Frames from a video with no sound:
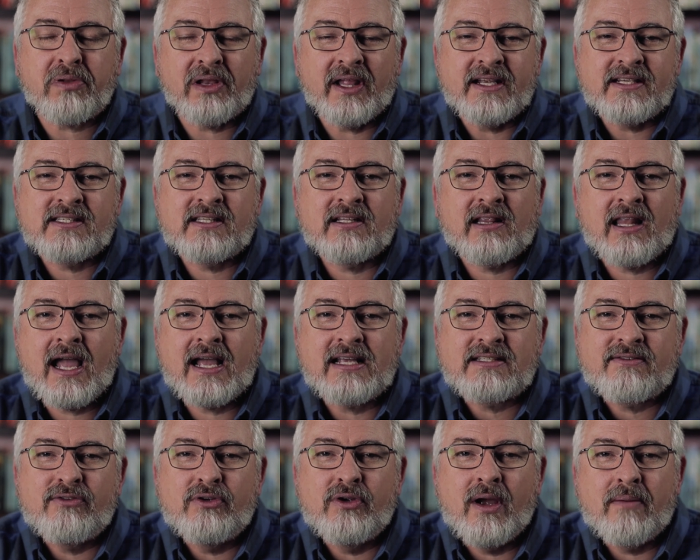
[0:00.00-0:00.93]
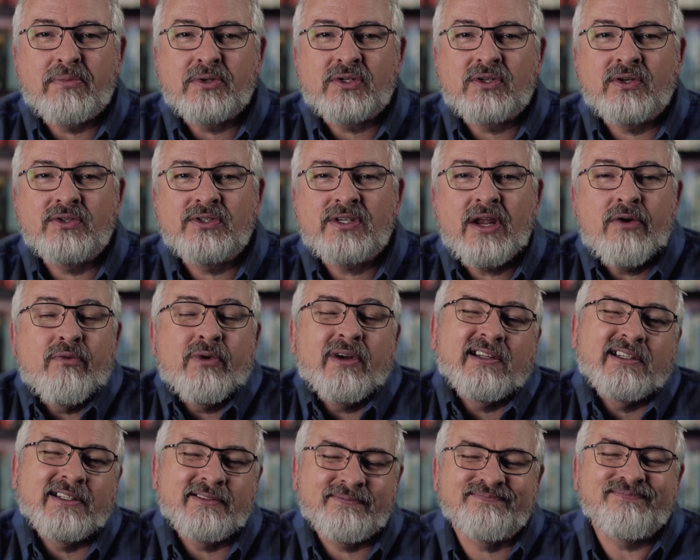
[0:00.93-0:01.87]
place the last few episodes, and
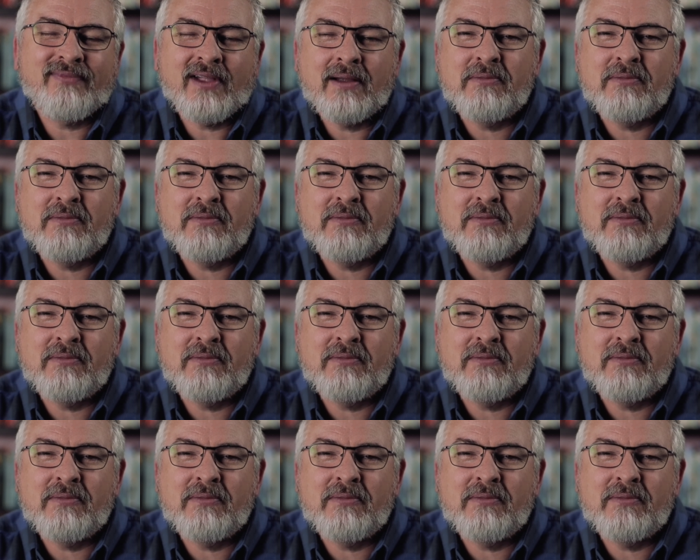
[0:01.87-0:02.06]
really,